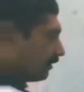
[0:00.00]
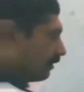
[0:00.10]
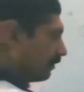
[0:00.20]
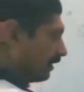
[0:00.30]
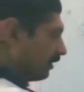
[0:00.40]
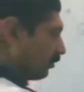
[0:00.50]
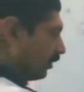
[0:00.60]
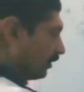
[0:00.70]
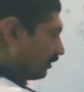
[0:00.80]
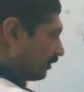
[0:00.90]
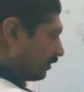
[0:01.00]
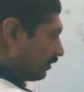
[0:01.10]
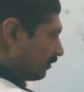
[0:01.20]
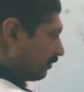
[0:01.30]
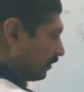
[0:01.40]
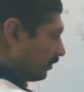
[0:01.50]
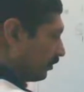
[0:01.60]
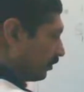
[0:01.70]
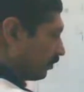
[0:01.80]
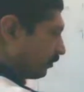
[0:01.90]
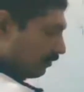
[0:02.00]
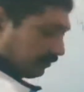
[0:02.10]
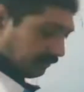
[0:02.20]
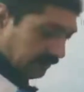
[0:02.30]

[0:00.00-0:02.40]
it will be 1, 1 or 2. Or